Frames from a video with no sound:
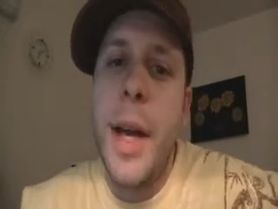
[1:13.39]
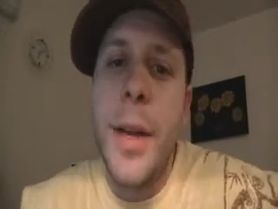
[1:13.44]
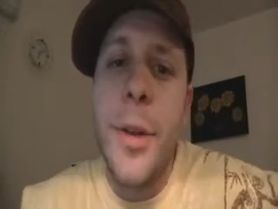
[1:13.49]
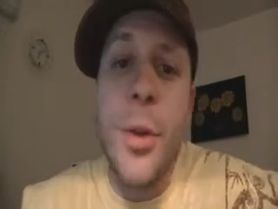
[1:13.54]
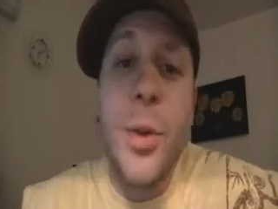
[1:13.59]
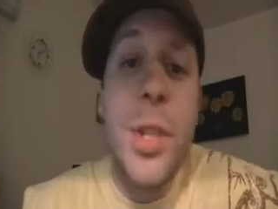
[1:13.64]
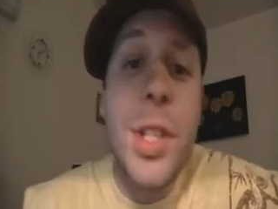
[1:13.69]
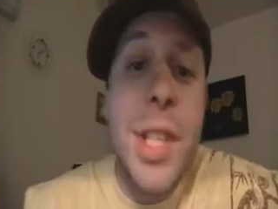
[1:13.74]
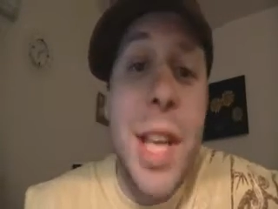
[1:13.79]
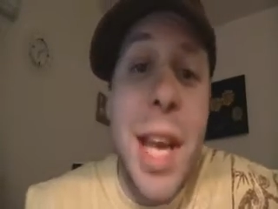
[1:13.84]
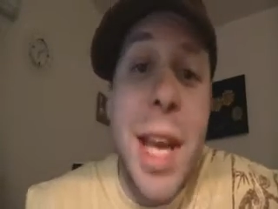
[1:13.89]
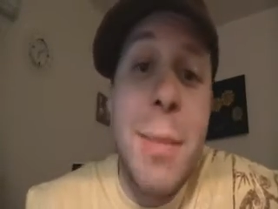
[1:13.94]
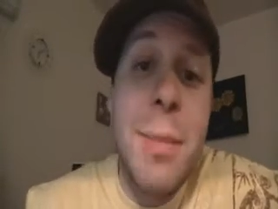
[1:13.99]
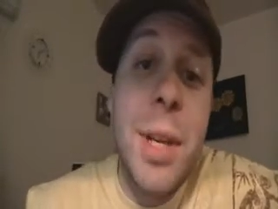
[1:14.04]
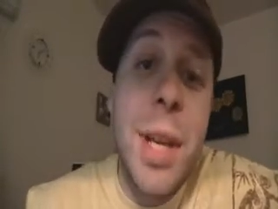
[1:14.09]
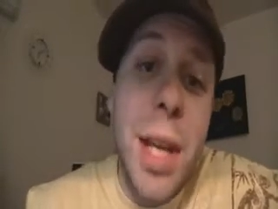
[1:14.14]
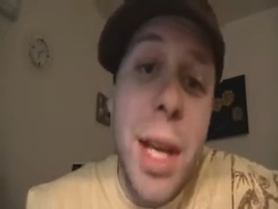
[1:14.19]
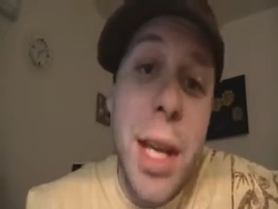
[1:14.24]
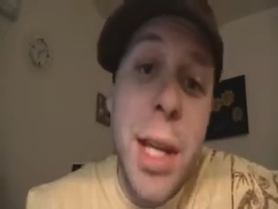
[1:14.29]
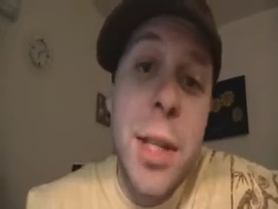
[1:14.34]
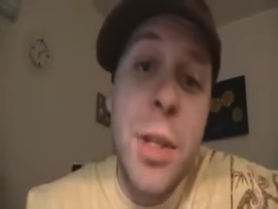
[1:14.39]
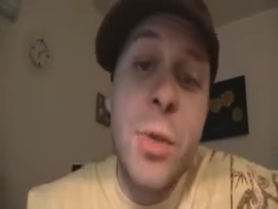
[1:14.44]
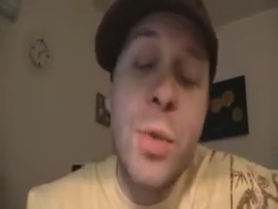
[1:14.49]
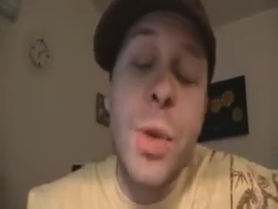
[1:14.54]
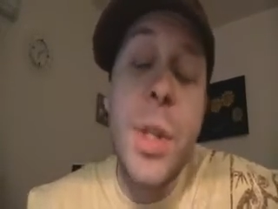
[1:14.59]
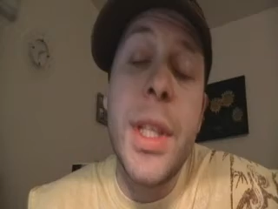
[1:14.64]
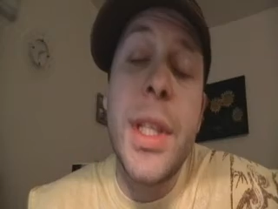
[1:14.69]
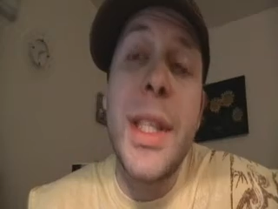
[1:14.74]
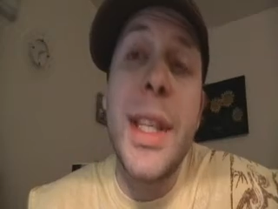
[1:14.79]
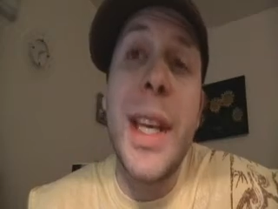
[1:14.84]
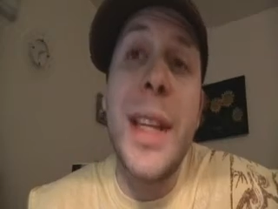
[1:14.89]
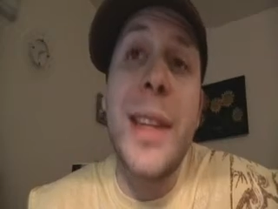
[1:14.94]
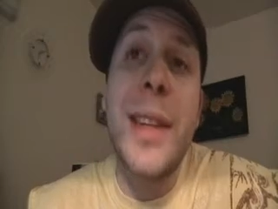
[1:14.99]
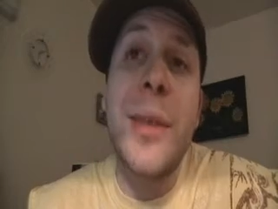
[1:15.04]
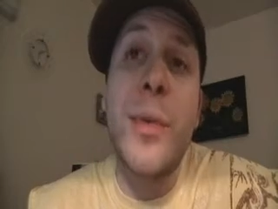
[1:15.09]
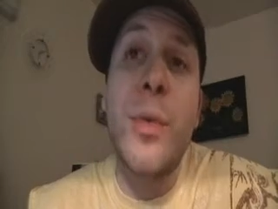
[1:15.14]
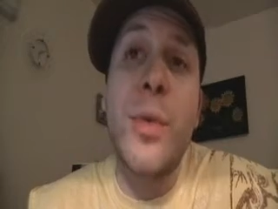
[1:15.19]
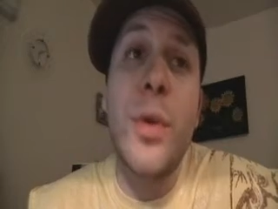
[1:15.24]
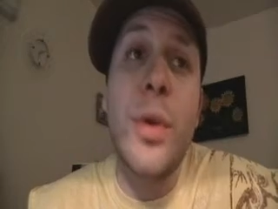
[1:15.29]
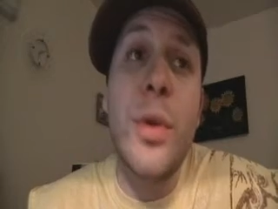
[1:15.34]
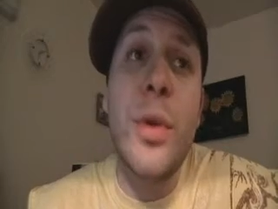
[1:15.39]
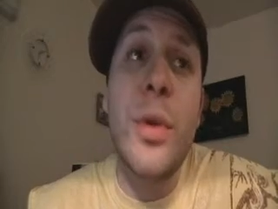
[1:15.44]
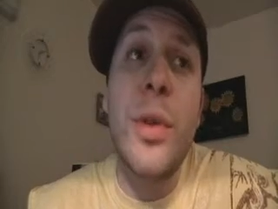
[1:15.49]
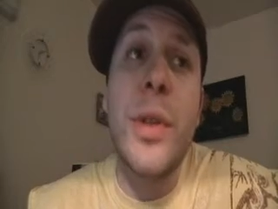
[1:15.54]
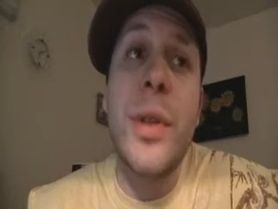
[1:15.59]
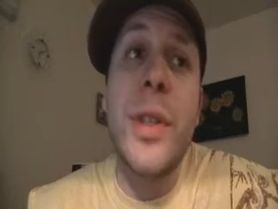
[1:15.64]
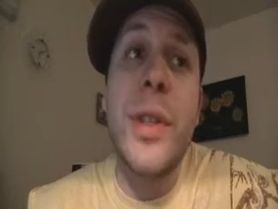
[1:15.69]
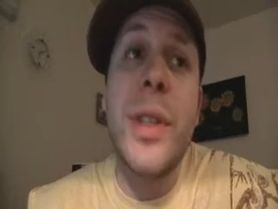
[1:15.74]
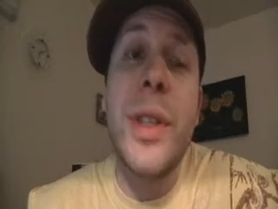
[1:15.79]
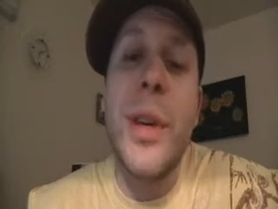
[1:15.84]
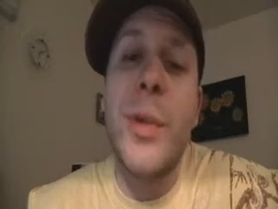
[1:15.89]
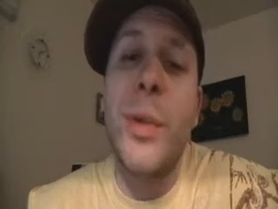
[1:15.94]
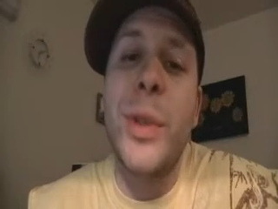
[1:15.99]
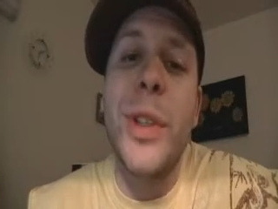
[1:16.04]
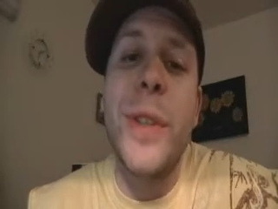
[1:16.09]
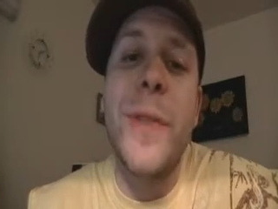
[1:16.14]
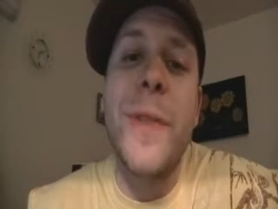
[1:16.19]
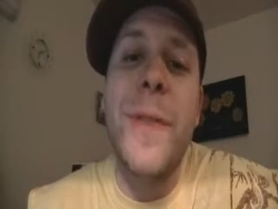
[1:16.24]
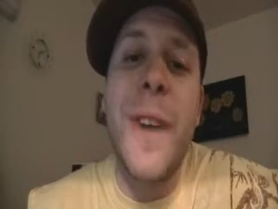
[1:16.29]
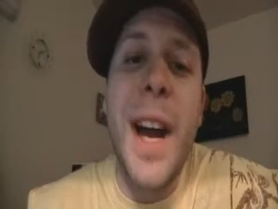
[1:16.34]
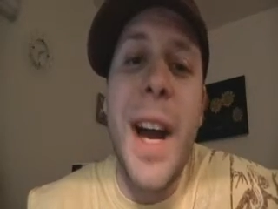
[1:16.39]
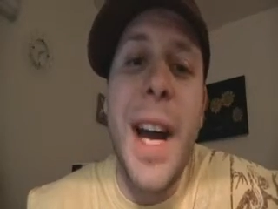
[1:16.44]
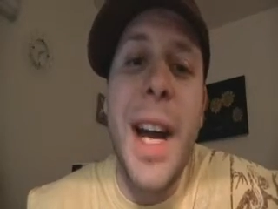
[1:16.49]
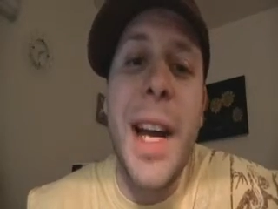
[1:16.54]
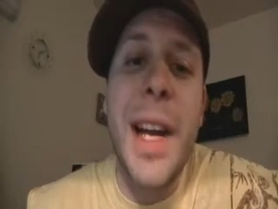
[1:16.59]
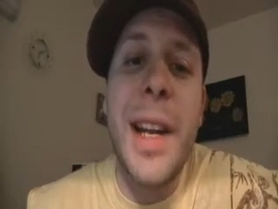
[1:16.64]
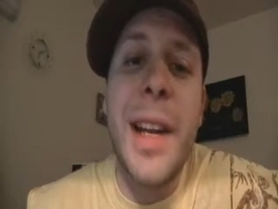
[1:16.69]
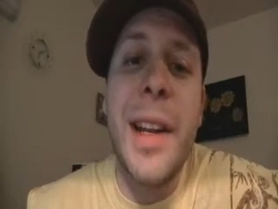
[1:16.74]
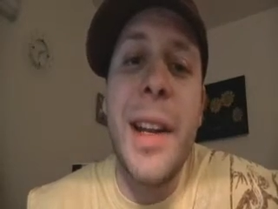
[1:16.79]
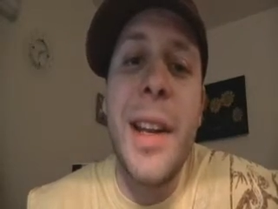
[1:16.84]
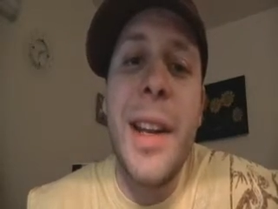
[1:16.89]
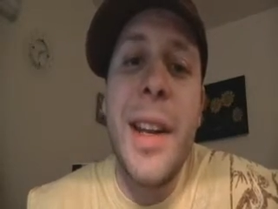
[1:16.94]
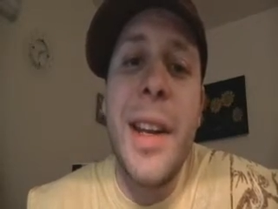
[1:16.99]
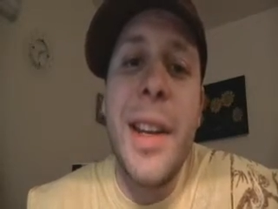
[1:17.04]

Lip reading: And those same needs would set the rules that will define